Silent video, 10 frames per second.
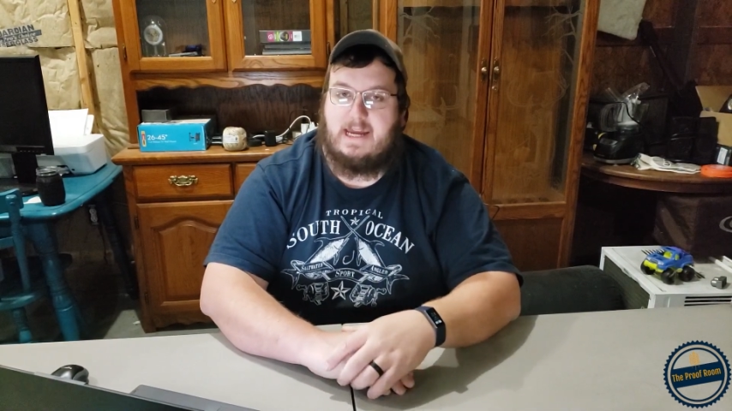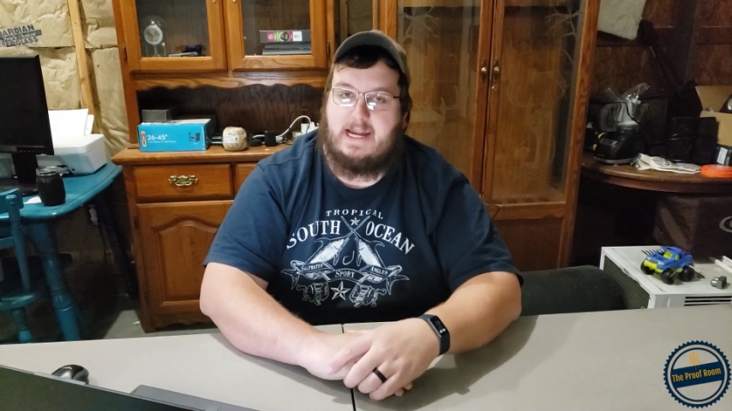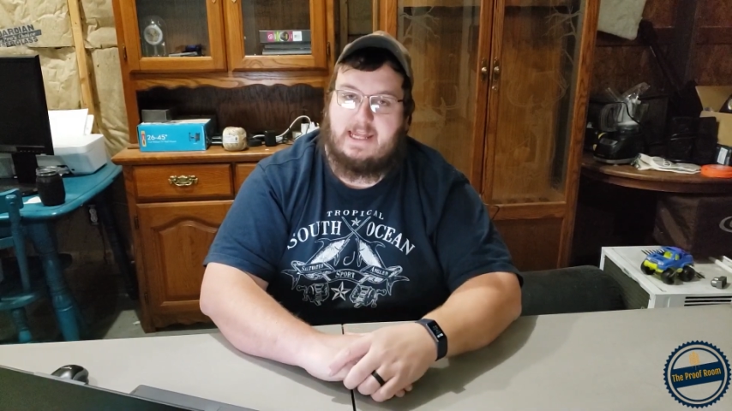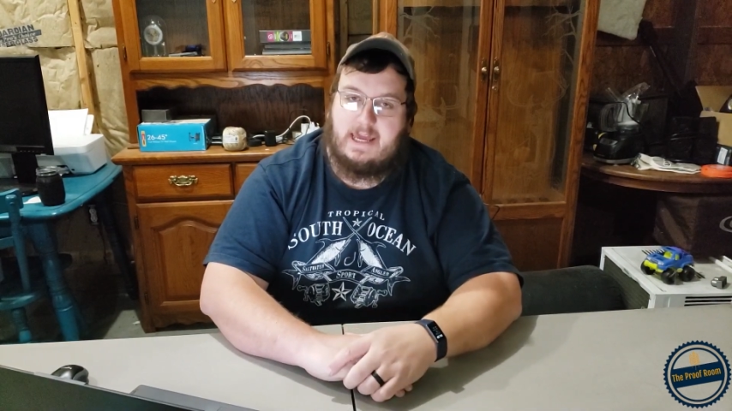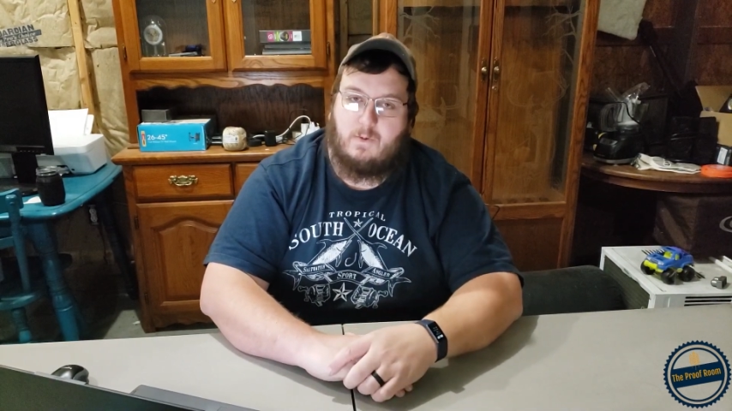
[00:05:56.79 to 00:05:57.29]

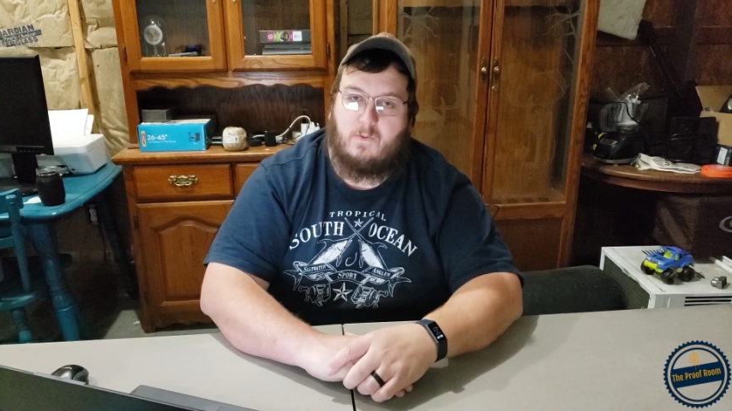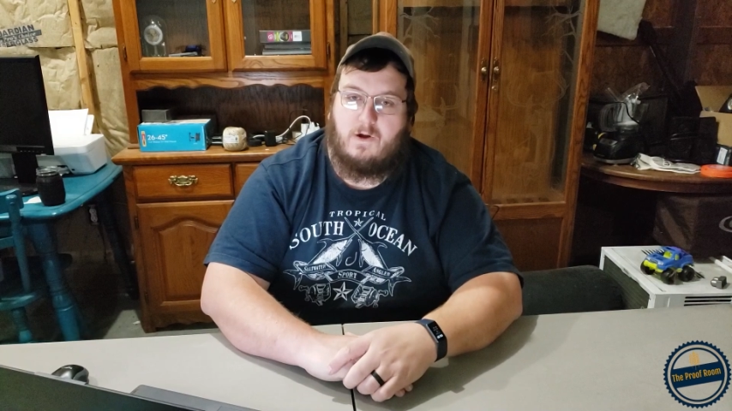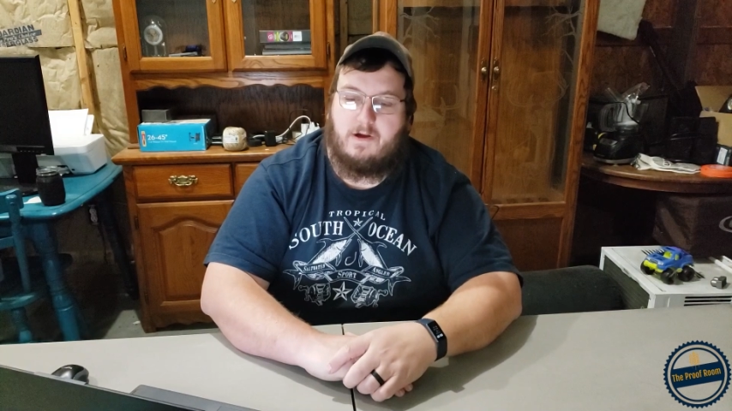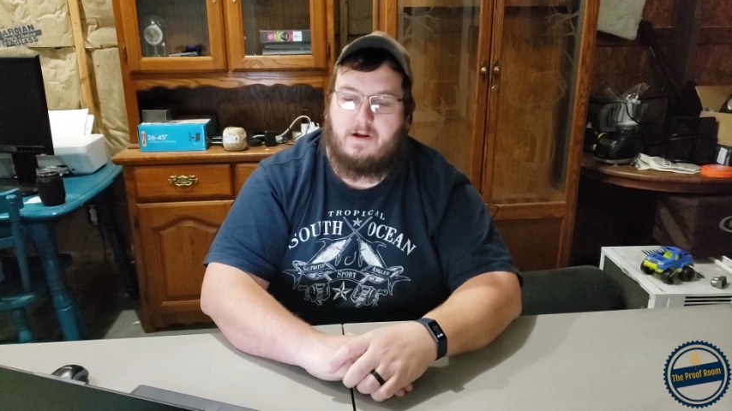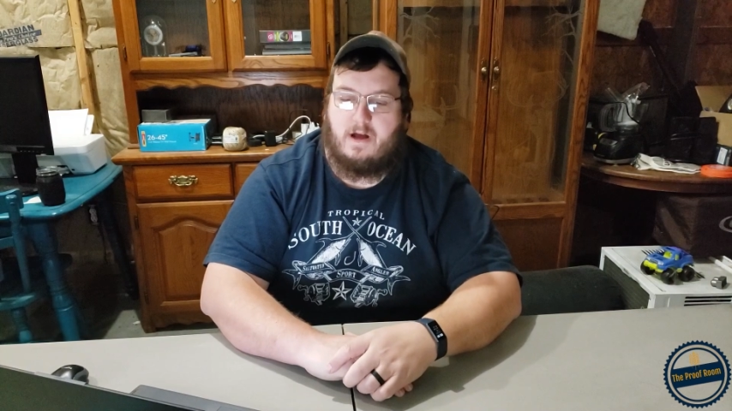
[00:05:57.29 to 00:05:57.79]
and they
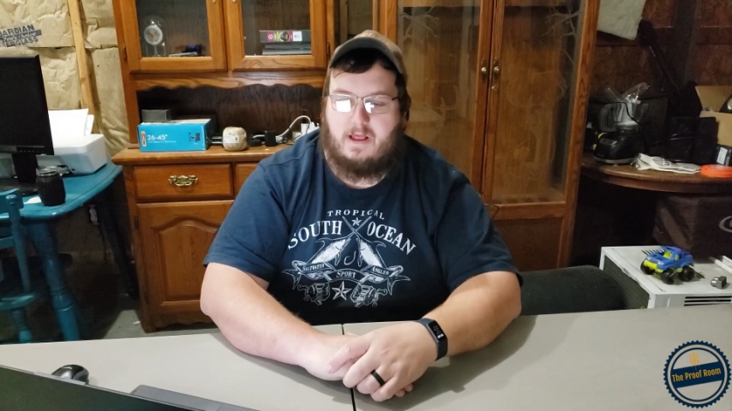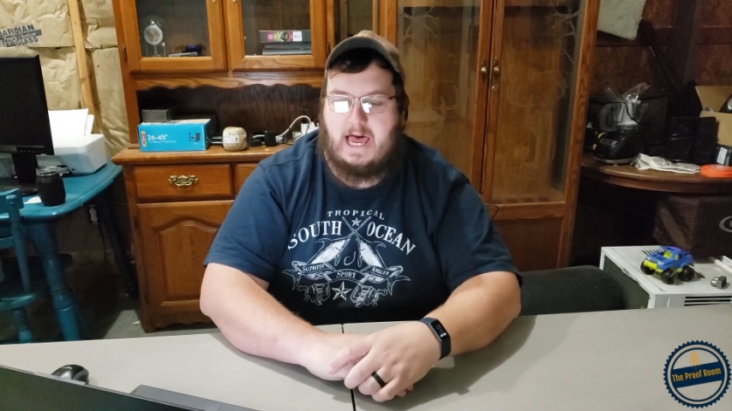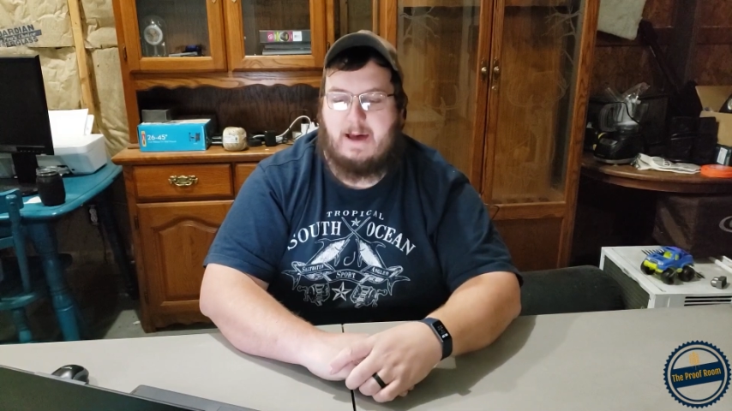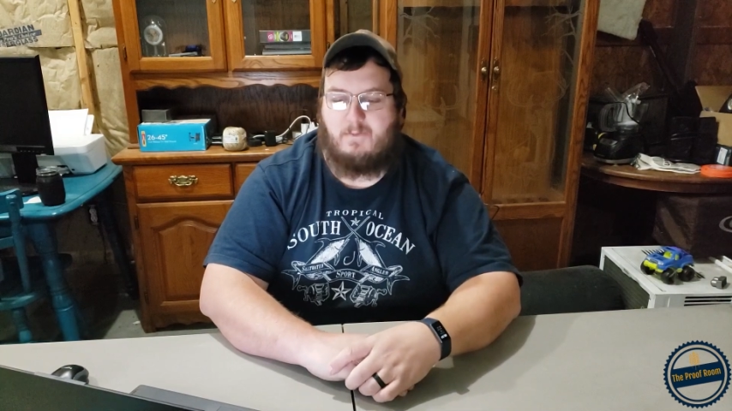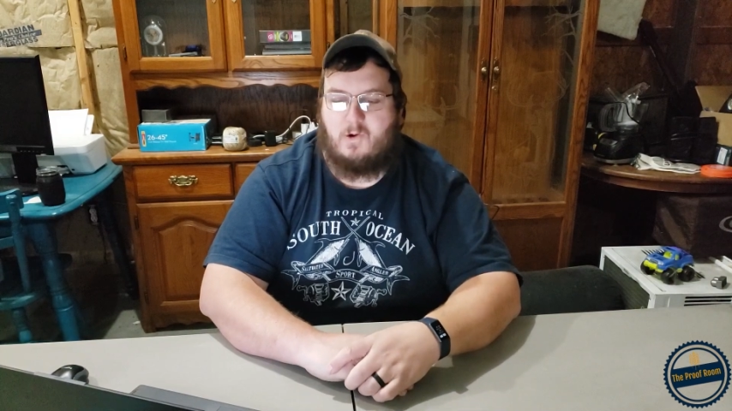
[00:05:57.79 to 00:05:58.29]
run a
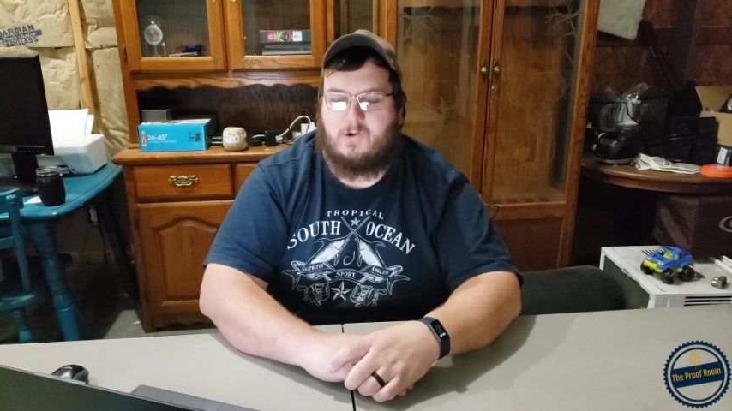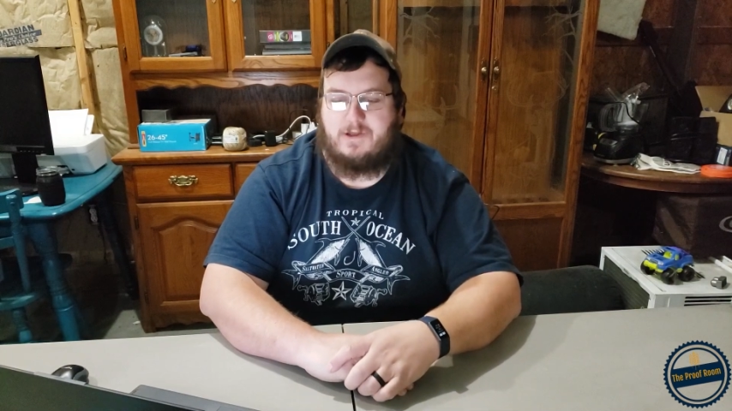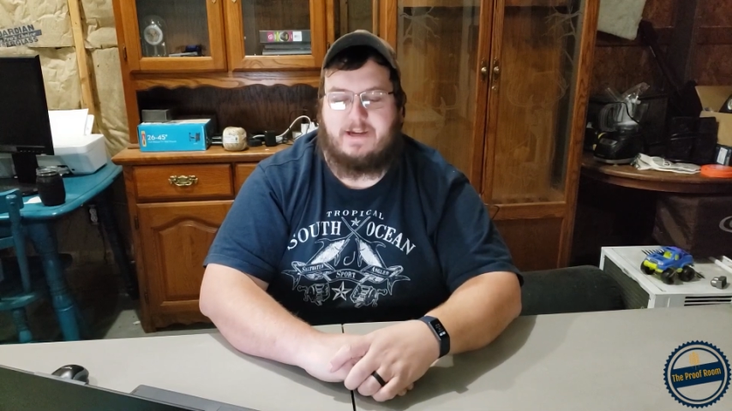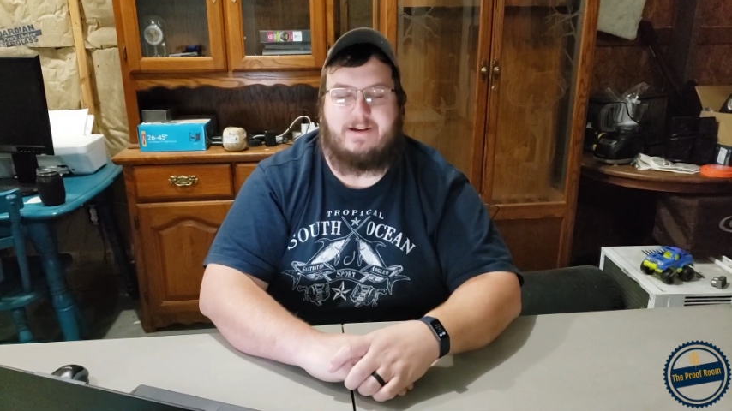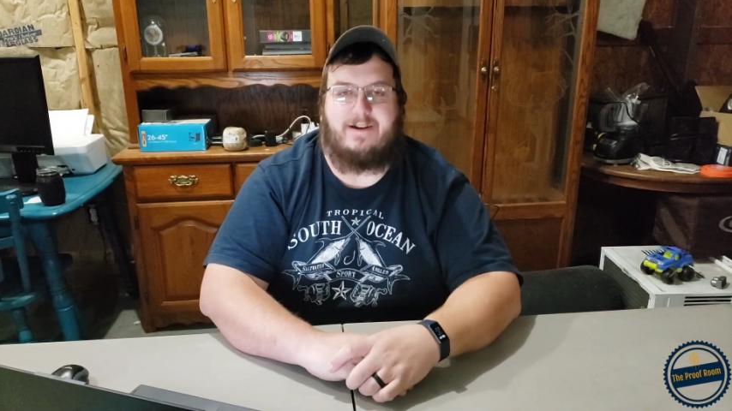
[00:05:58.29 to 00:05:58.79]
lot more
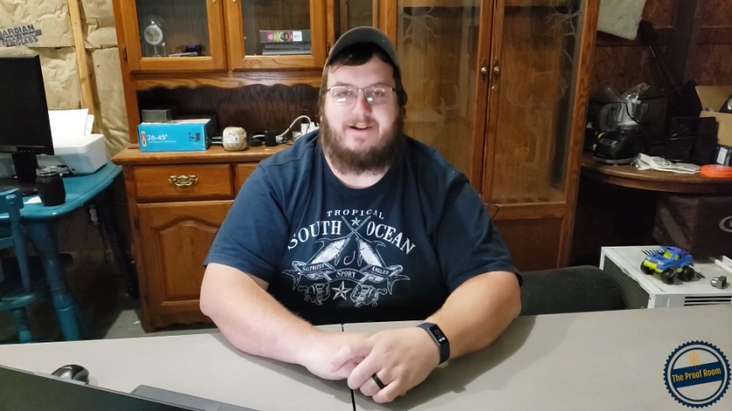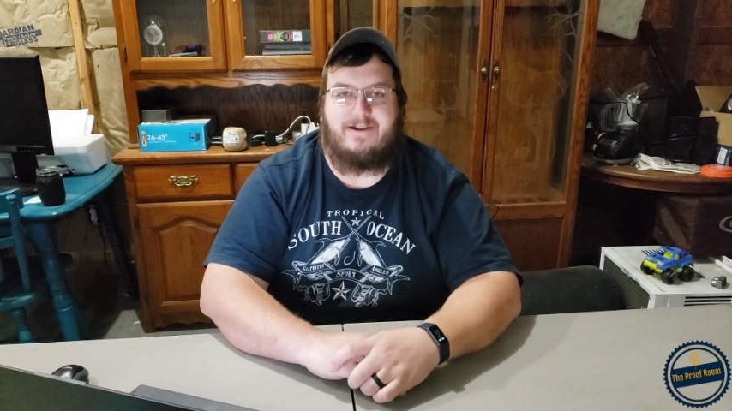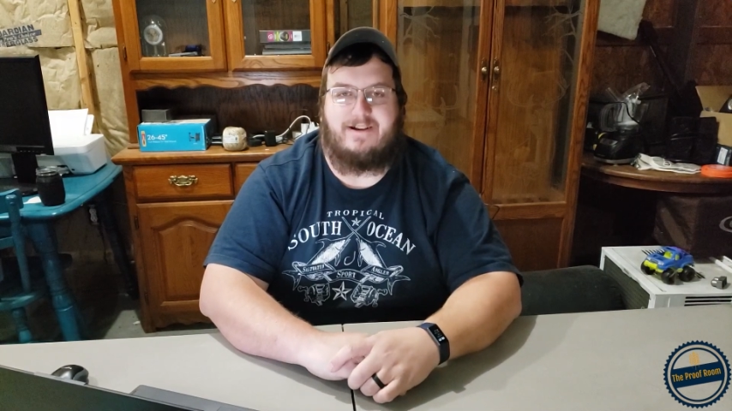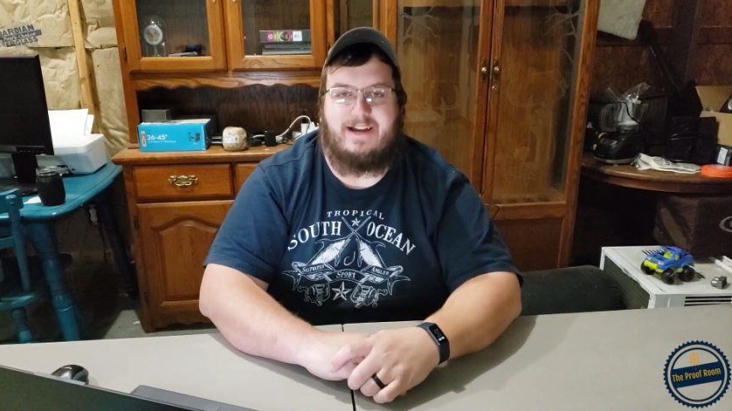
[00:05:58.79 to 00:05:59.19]
than one hundred